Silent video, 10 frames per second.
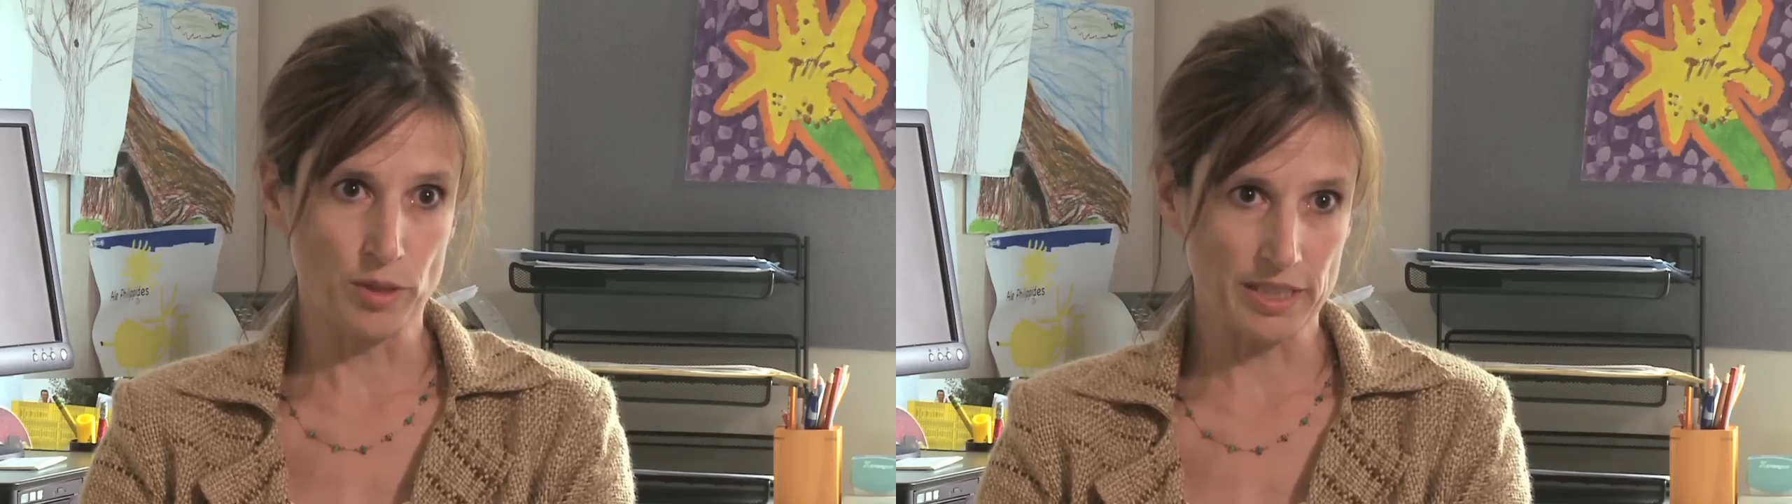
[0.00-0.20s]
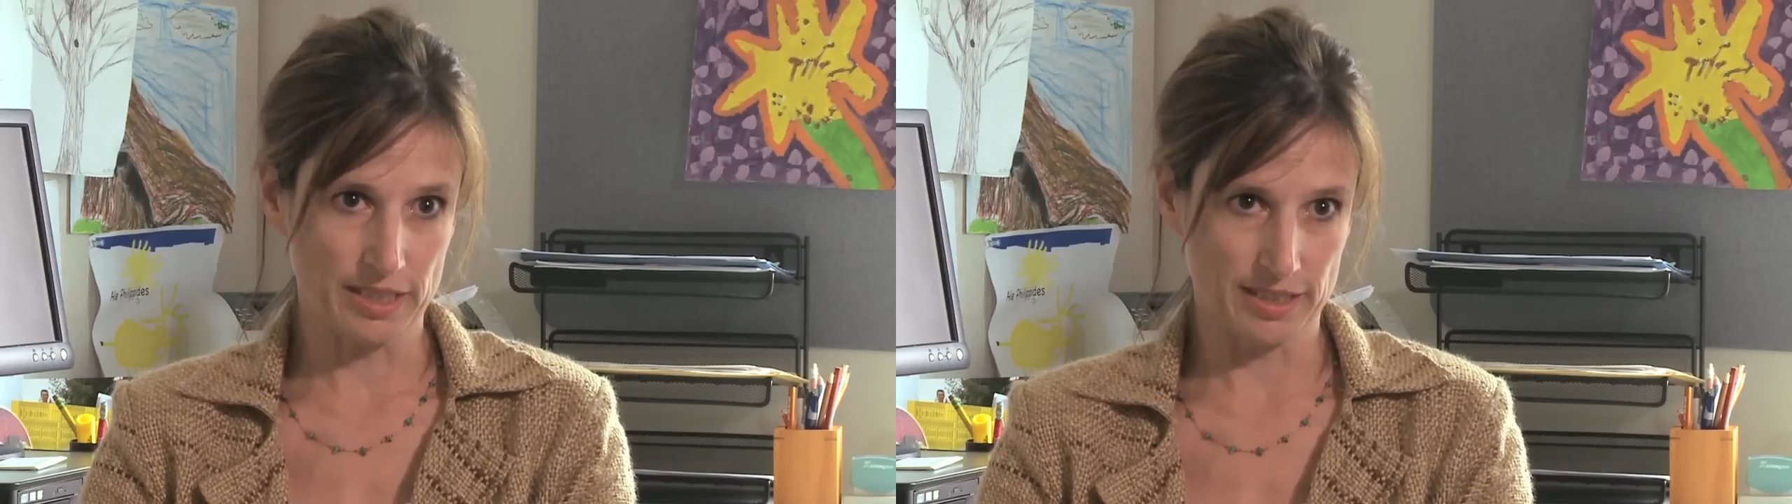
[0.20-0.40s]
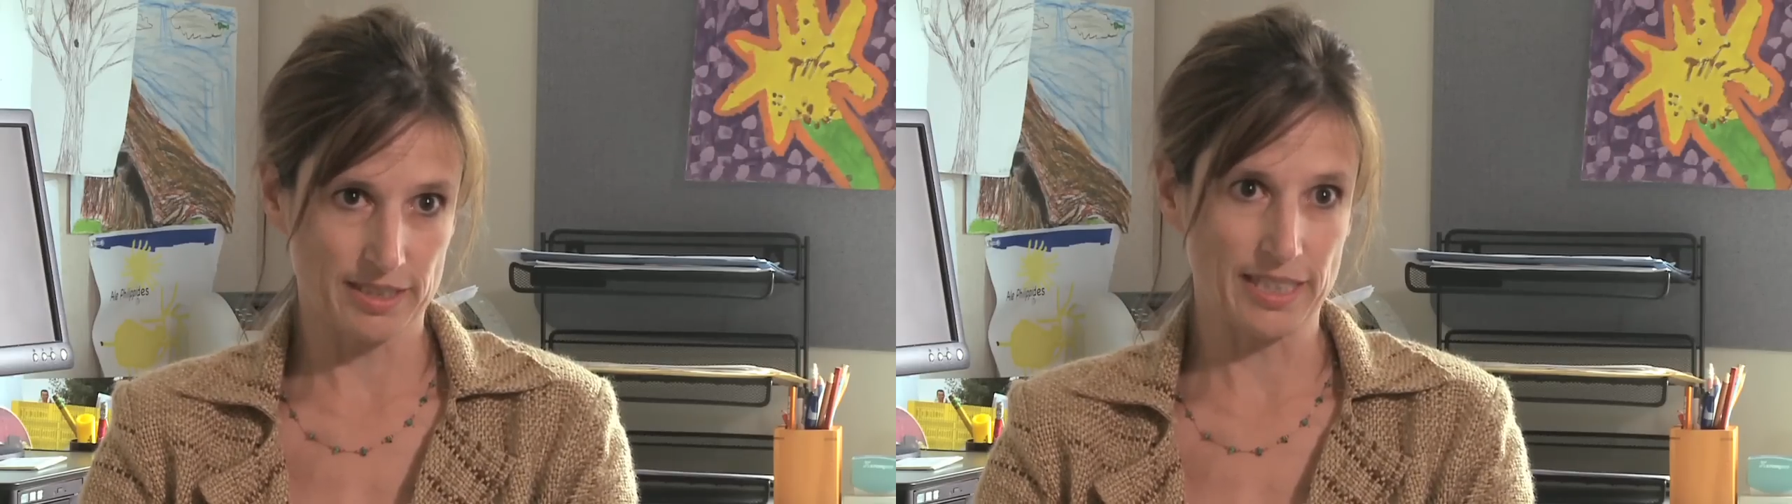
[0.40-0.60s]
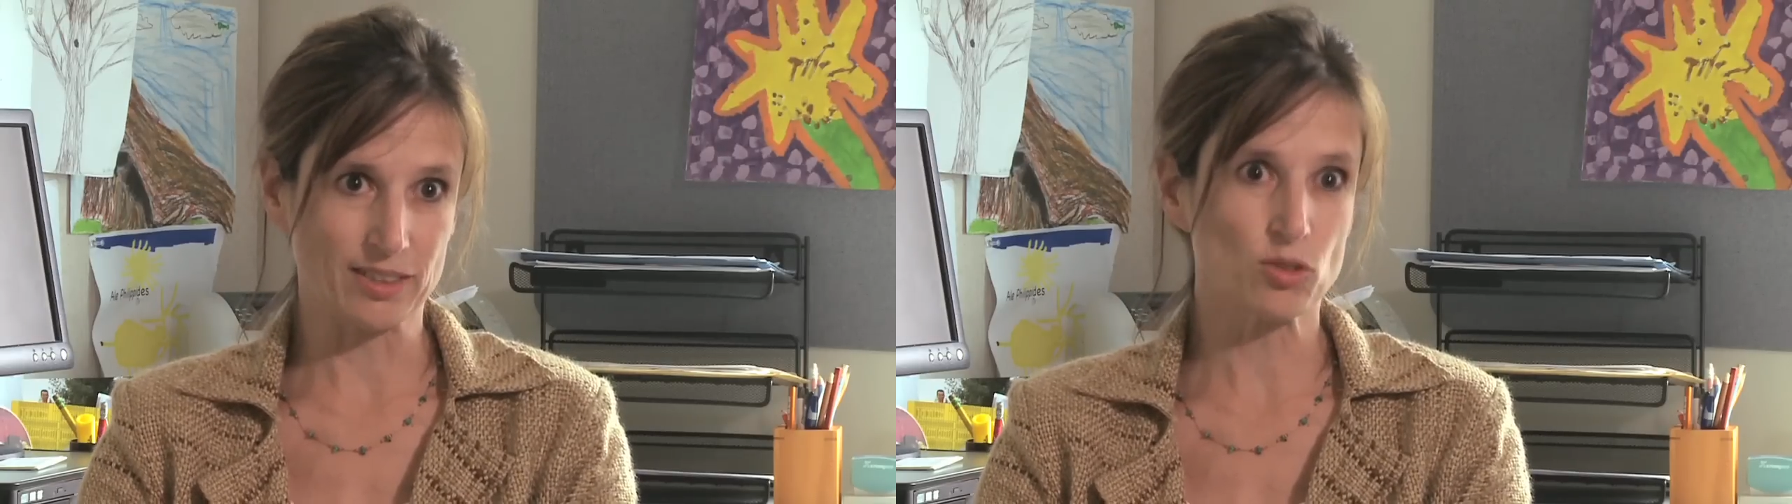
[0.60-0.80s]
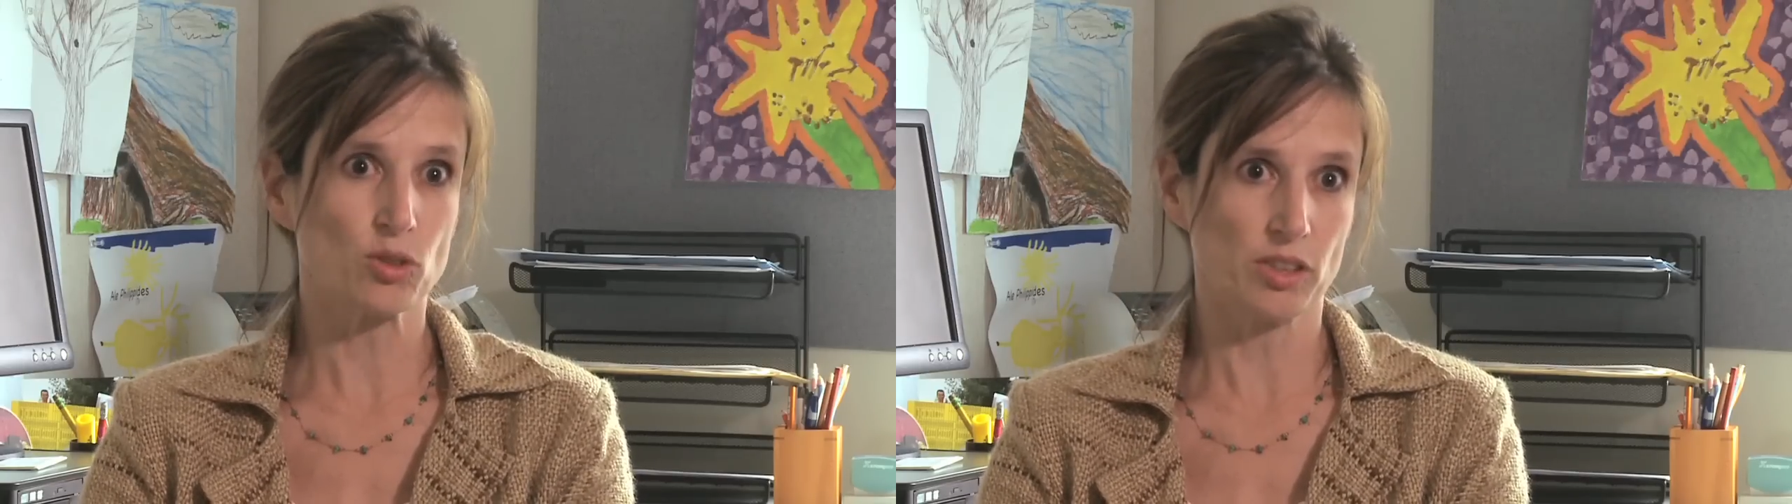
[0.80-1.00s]

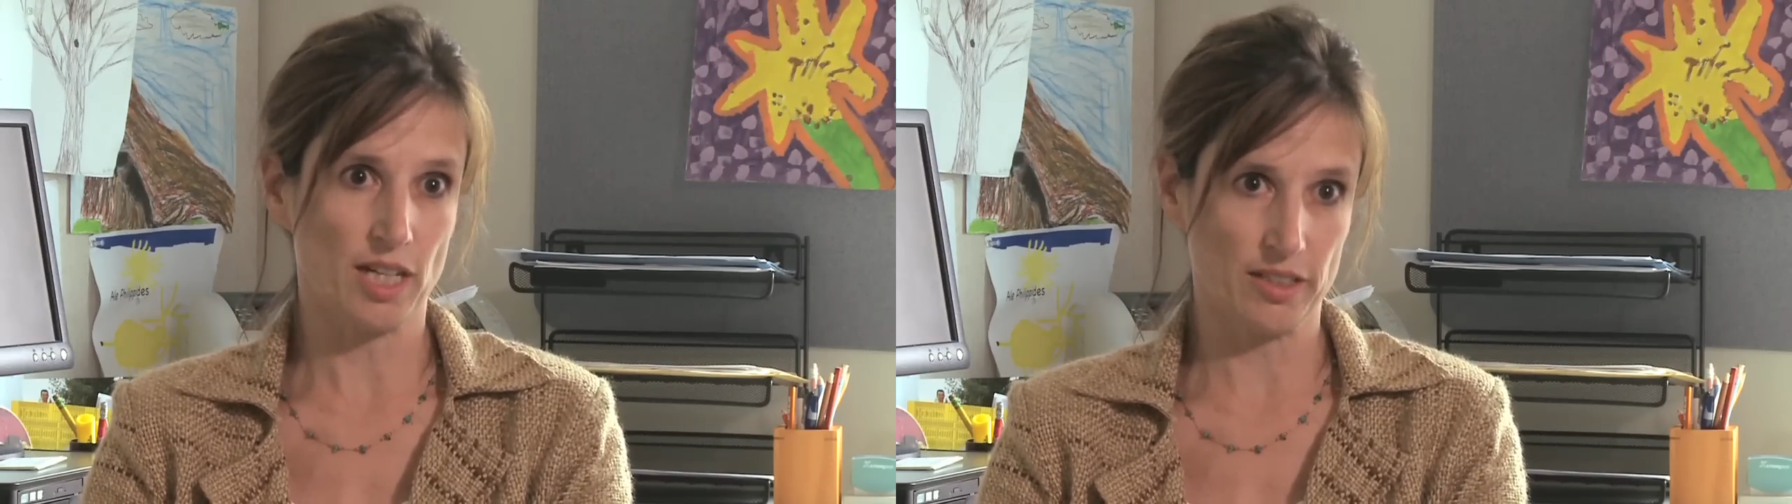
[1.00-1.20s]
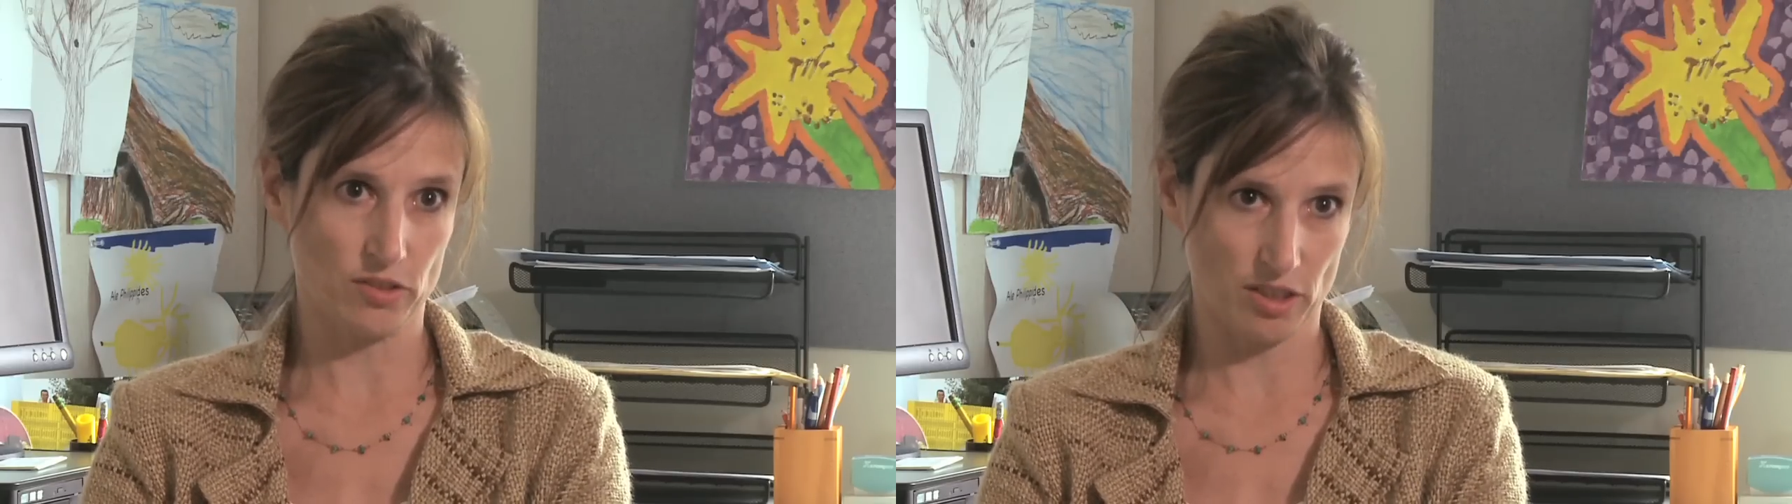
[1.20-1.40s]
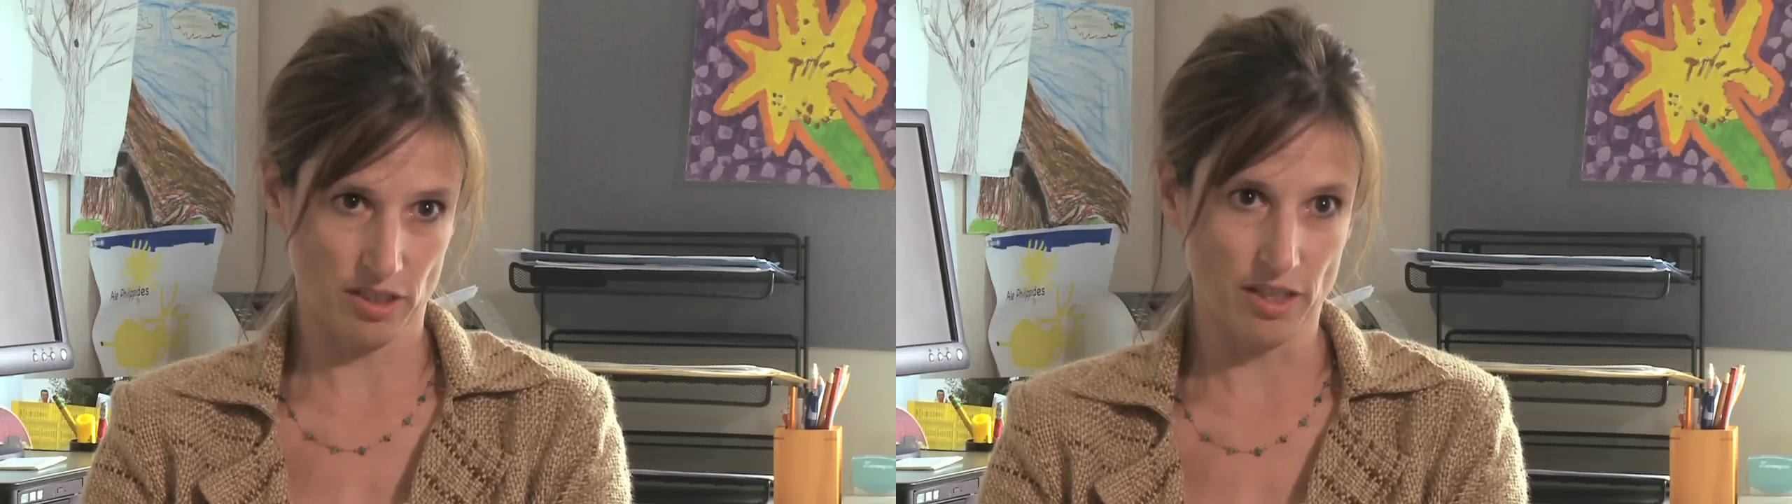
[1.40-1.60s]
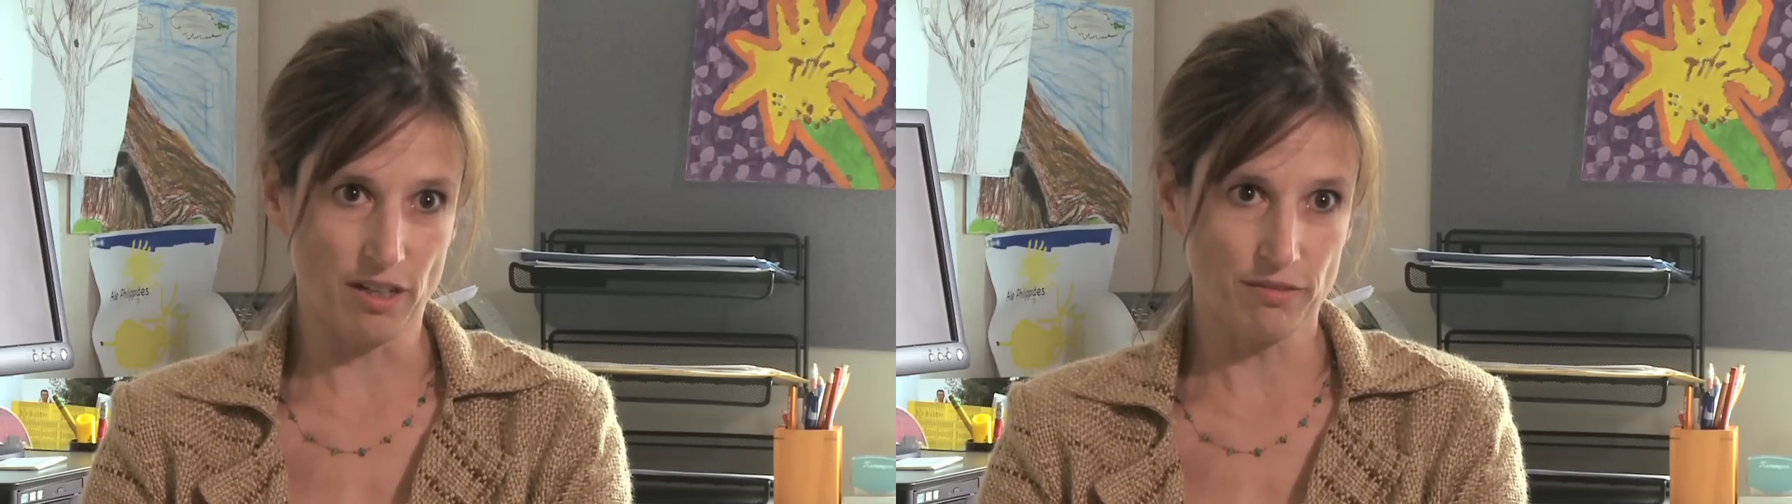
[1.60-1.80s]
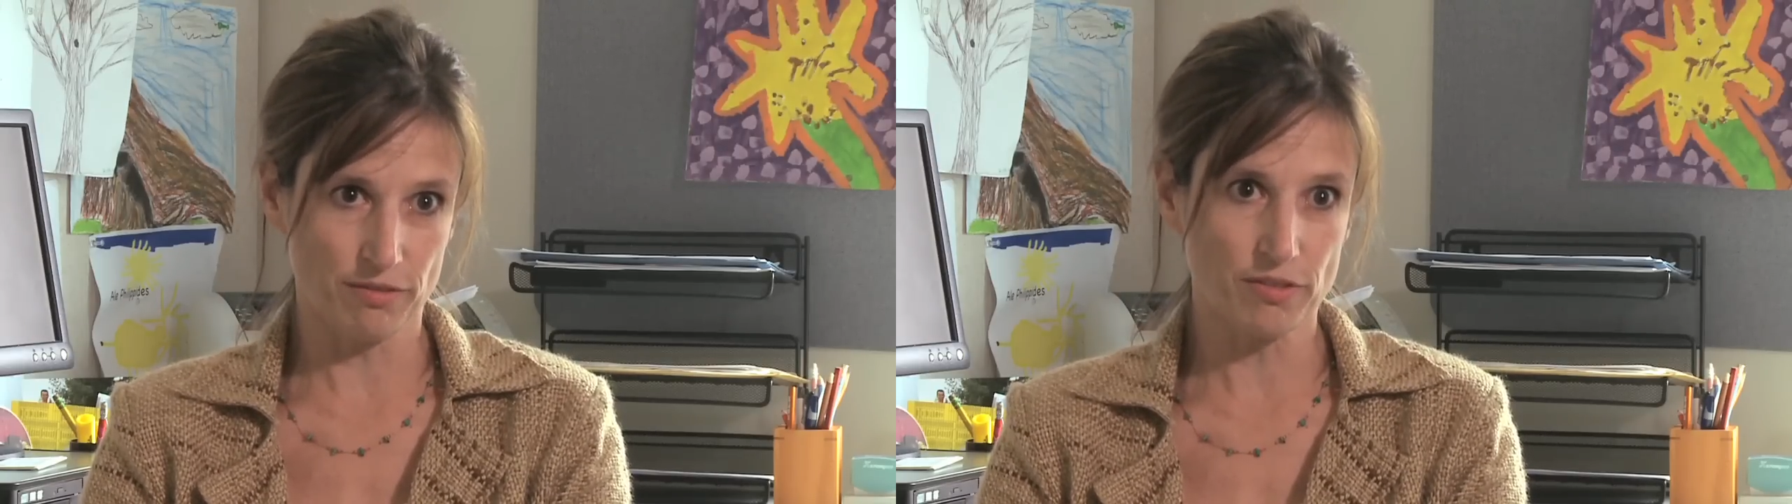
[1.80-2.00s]
contextualize it
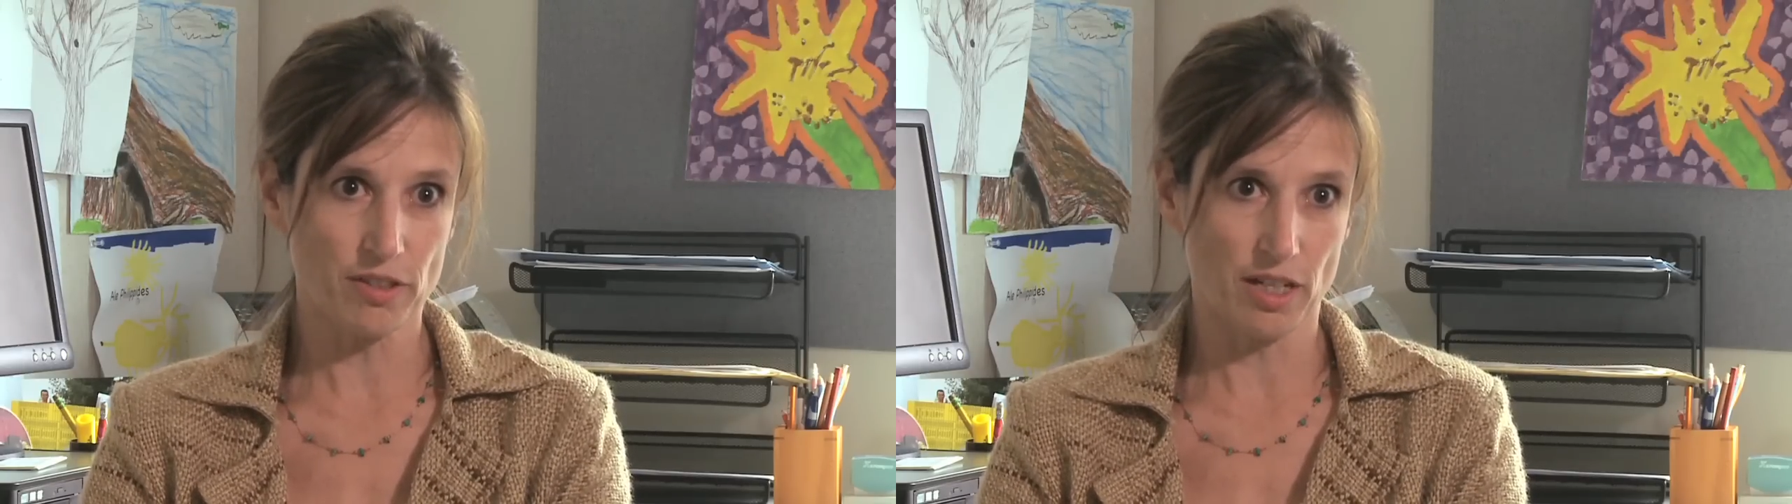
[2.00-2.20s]
enough